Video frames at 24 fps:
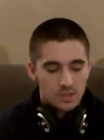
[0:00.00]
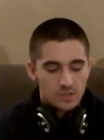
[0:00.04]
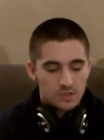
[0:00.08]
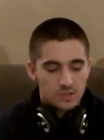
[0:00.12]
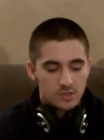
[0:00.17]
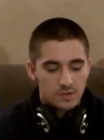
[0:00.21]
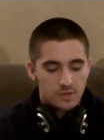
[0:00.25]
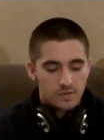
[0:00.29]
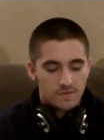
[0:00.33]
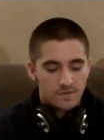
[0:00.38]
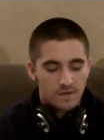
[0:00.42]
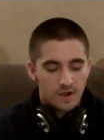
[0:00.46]

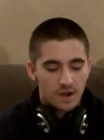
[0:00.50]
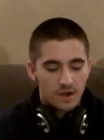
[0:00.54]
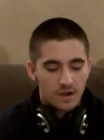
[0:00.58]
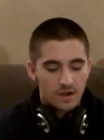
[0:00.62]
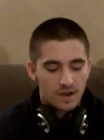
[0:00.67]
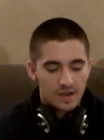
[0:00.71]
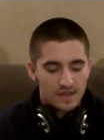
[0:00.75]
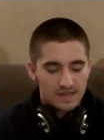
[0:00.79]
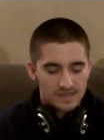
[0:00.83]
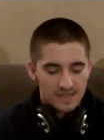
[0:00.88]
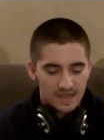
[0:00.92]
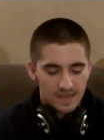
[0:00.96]
So
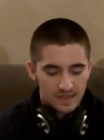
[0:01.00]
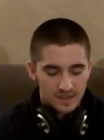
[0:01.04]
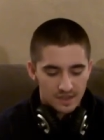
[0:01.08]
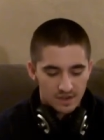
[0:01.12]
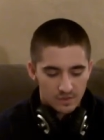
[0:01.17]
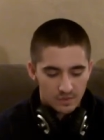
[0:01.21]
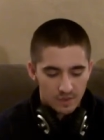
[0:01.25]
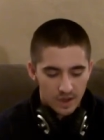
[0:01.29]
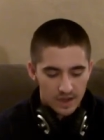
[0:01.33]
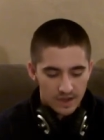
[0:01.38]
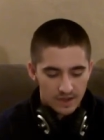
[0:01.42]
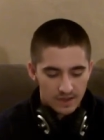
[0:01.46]
far as I
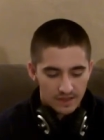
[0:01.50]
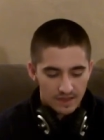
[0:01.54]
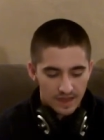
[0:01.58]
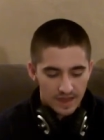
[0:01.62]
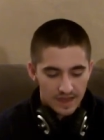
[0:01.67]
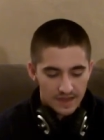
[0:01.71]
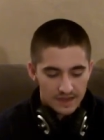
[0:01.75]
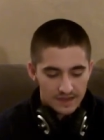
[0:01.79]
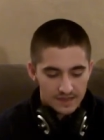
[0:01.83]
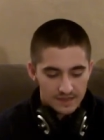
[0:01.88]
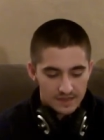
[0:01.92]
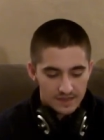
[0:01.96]
can
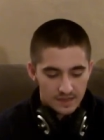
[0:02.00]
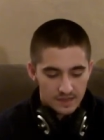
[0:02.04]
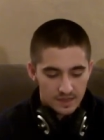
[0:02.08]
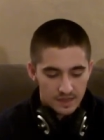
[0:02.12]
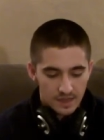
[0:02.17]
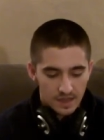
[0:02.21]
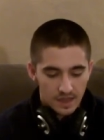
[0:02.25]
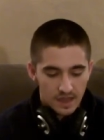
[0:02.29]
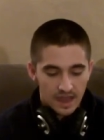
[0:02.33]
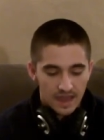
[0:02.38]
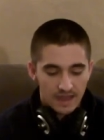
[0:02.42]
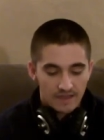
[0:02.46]
recollect,
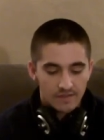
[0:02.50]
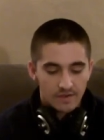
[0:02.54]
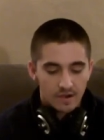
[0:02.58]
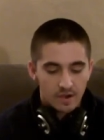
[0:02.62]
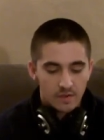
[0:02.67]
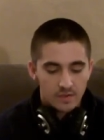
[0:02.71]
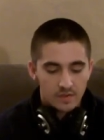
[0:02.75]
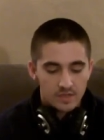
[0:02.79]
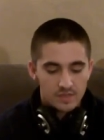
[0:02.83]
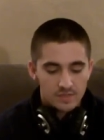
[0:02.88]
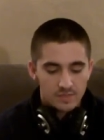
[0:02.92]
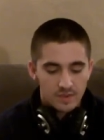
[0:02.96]
I have
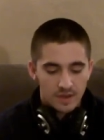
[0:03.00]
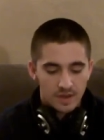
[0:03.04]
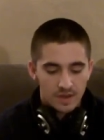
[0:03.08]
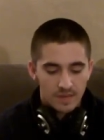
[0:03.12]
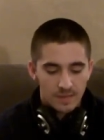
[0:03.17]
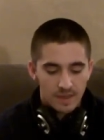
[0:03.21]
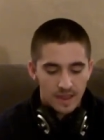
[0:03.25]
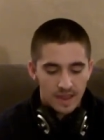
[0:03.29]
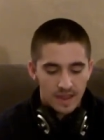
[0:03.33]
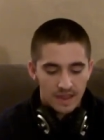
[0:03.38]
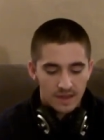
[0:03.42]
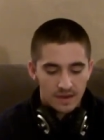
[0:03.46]
always been
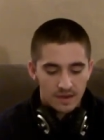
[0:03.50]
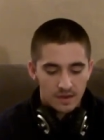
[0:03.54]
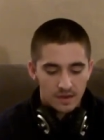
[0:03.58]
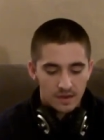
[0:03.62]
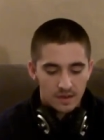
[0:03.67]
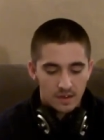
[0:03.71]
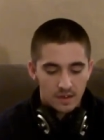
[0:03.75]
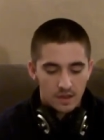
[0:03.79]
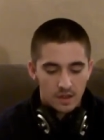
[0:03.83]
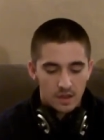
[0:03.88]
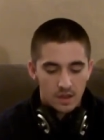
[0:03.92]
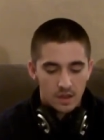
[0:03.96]
a man,
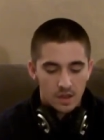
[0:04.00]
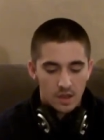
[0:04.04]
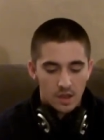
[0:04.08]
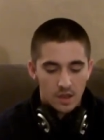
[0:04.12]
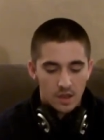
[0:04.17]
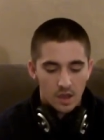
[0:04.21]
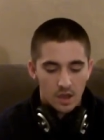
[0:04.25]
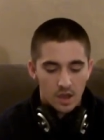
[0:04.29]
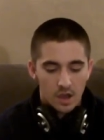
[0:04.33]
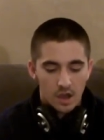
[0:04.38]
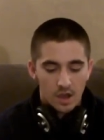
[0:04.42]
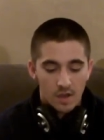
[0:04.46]

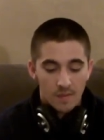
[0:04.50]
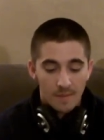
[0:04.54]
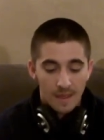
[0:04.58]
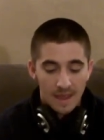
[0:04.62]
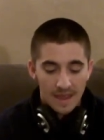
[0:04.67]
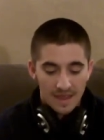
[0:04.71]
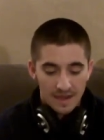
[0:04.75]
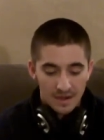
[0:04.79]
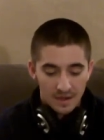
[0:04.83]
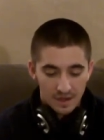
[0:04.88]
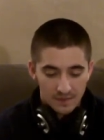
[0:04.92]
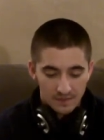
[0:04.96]
a
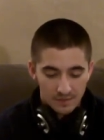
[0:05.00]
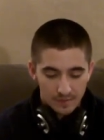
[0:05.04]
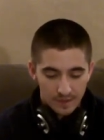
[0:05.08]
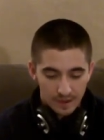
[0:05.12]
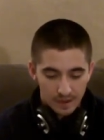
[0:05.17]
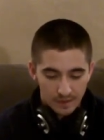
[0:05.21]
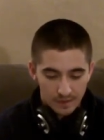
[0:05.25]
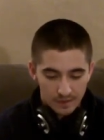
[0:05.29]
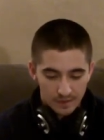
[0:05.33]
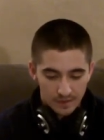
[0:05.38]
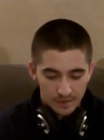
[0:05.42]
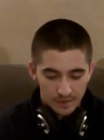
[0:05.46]
man of
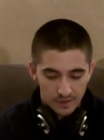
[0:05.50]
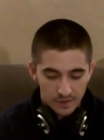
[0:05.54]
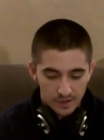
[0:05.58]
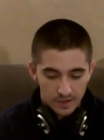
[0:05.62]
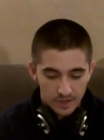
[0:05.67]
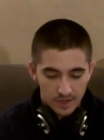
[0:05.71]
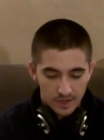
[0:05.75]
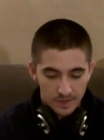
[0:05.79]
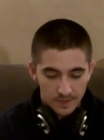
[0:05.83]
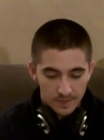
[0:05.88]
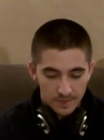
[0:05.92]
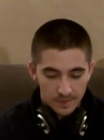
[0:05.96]
about
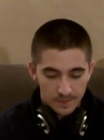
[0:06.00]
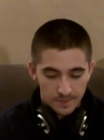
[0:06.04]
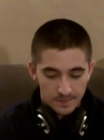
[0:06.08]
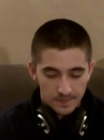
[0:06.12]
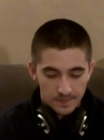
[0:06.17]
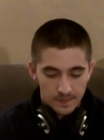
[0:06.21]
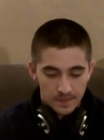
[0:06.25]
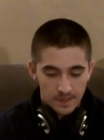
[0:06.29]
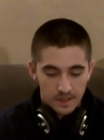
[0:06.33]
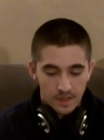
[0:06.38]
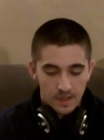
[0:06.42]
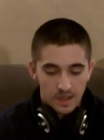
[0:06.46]
thirty.
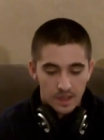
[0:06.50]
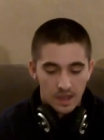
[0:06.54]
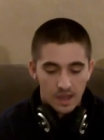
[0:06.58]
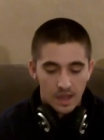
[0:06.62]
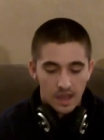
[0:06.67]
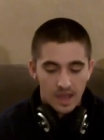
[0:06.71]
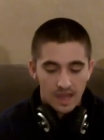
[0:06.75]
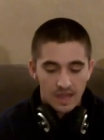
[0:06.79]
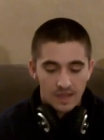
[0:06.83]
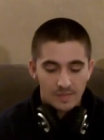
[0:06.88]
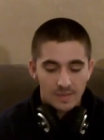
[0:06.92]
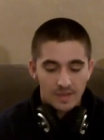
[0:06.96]

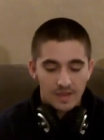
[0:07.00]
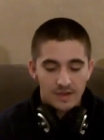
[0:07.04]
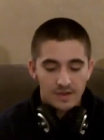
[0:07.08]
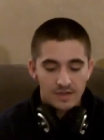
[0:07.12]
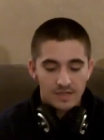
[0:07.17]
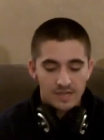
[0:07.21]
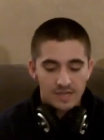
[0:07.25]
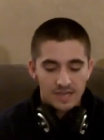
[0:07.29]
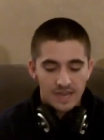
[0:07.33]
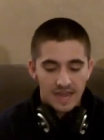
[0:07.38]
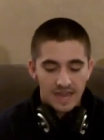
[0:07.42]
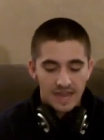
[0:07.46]
I
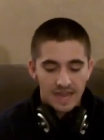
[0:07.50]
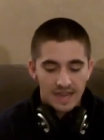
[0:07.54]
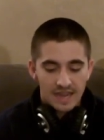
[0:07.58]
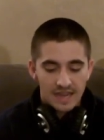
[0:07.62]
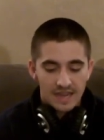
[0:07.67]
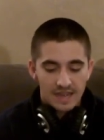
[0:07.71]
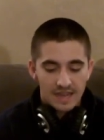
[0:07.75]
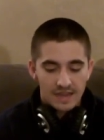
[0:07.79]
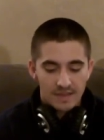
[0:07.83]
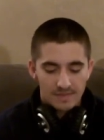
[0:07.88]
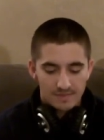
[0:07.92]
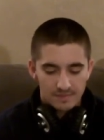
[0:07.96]
appear today
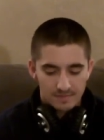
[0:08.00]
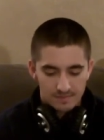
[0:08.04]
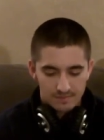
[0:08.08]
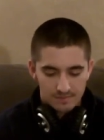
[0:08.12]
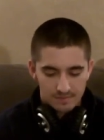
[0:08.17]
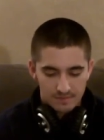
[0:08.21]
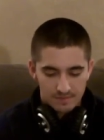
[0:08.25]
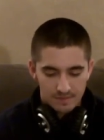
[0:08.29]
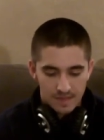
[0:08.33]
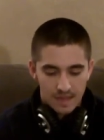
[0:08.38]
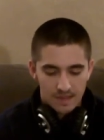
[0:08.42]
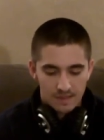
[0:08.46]

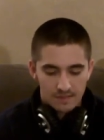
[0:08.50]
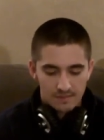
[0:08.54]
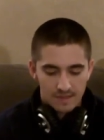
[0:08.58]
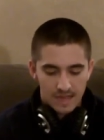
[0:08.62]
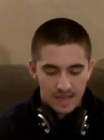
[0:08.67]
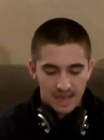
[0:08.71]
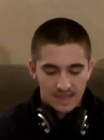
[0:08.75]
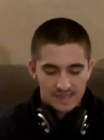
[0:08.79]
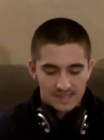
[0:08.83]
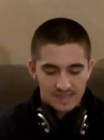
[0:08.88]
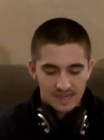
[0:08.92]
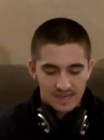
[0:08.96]

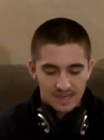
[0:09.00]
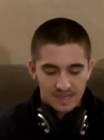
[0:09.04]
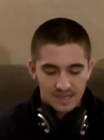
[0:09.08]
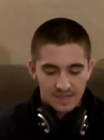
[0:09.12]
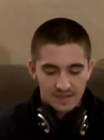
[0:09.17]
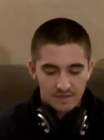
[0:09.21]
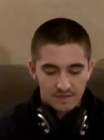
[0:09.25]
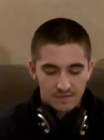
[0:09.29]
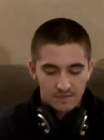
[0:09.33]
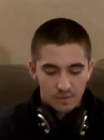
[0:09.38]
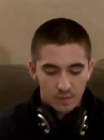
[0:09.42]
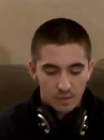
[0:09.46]
as I
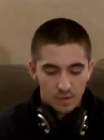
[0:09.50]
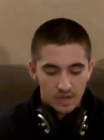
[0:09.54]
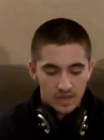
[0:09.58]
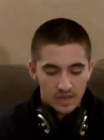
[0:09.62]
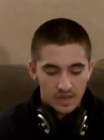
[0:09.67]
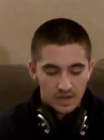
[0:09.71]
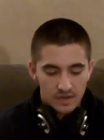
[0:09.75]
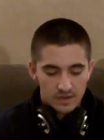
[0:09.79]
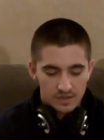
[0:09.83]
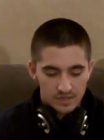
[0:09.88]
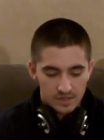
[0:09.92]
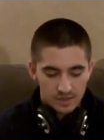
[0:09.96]
did forty
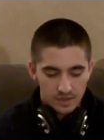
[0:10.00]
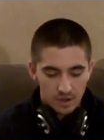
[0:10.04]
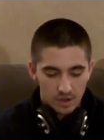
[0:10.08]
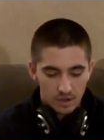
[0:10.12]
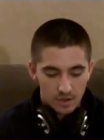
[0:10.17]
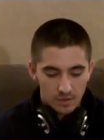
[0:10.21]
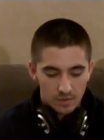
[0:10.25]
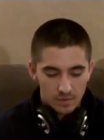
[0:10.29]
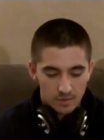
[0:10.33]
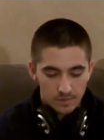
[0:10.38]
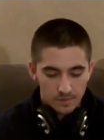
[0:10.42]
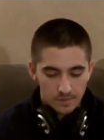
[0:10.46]
years
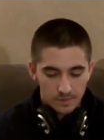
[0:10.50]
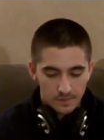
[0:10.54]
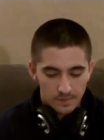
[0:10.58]
ago.